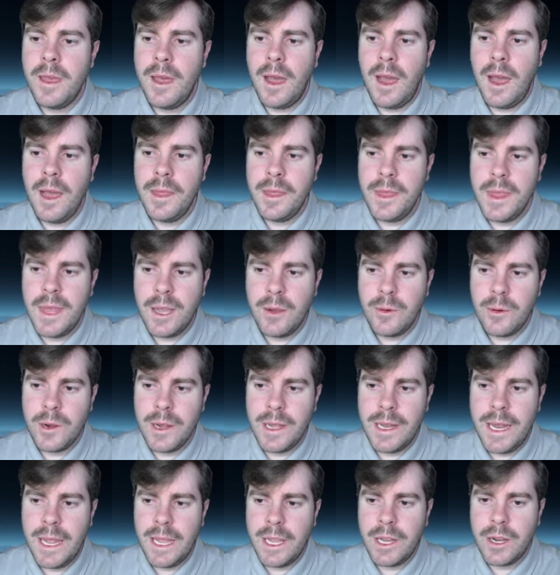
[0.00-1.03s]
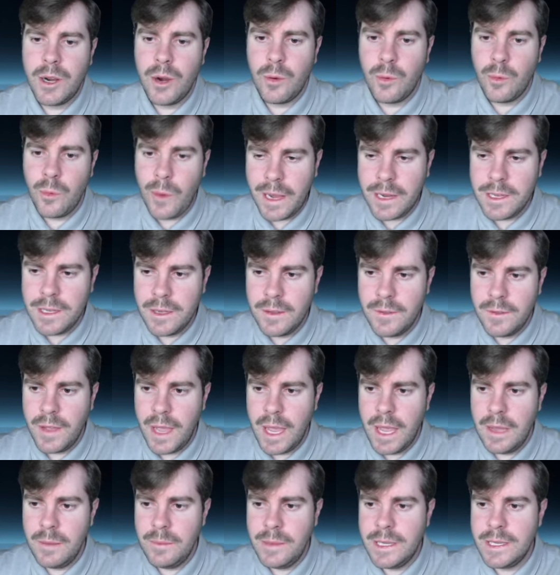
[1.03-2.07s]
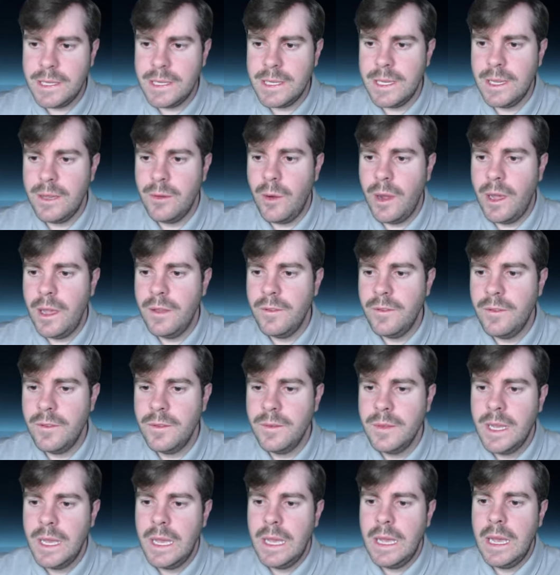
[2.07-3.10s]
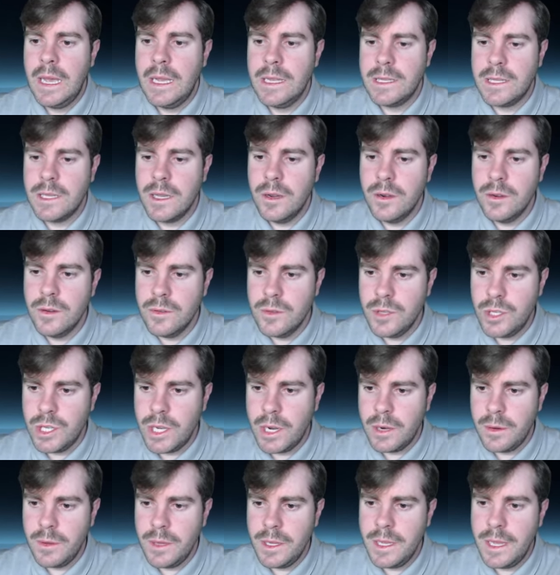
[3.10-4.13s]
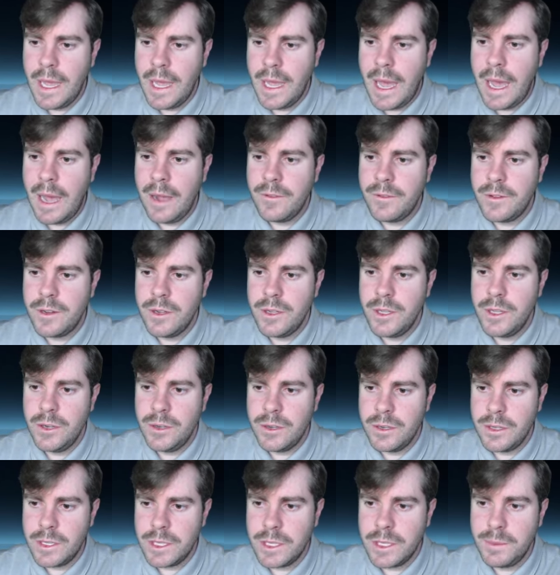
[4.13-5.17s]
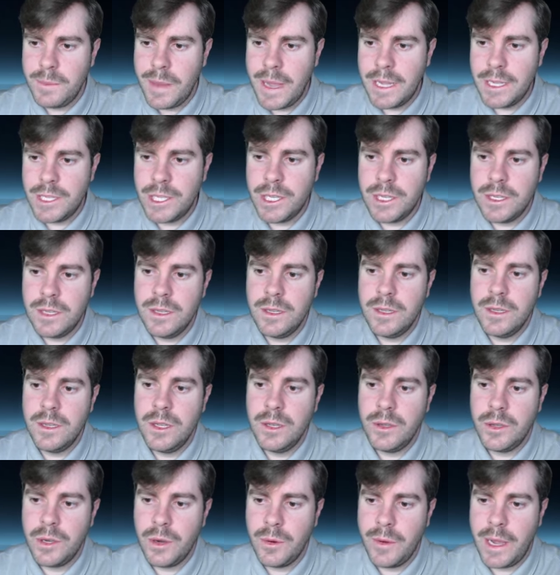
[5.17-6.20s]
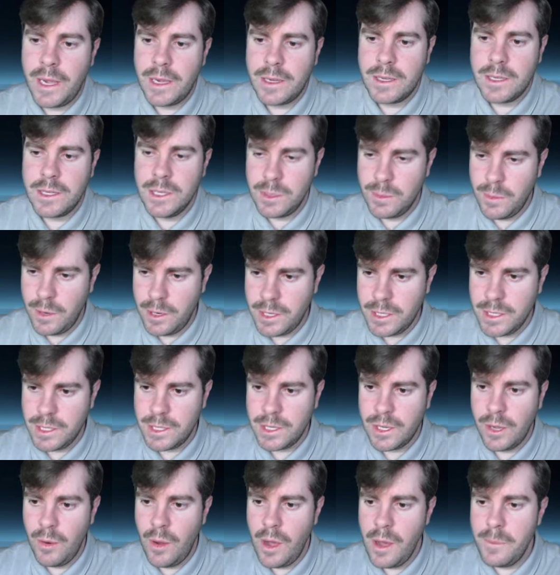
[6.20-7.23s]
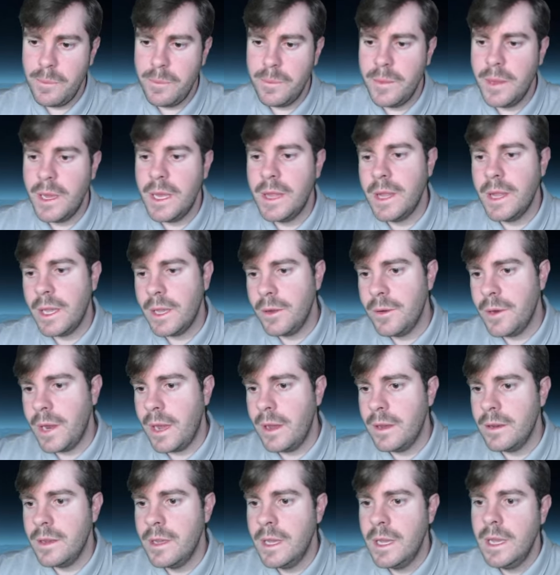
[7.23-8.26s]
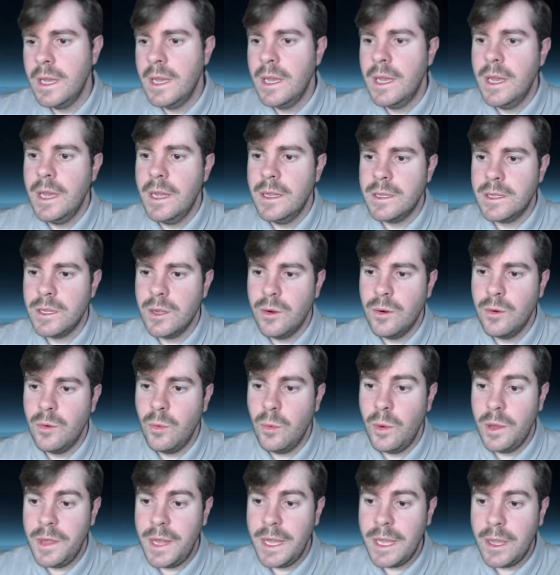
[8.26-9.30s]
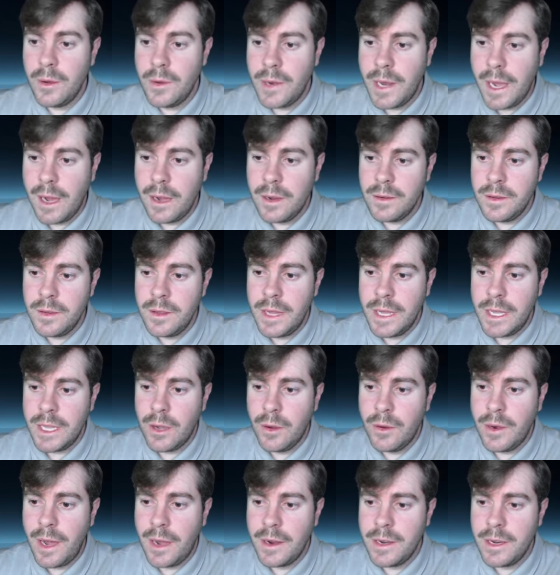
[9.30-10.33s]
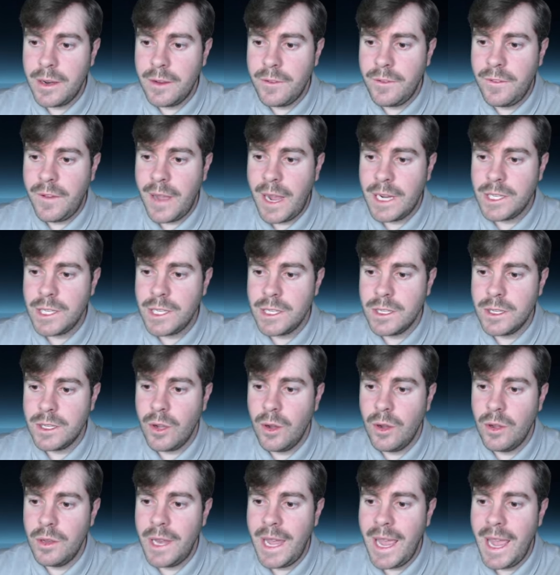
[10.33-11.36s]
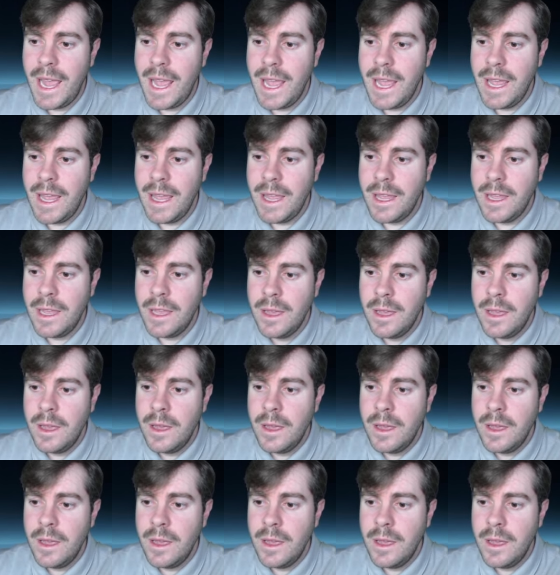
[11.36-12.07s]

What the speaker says: I think we're in a corrective ABC wave. And so generally after your expansion, you correct, because markets go up and they go down. And so when they go down in a fashion called ABC.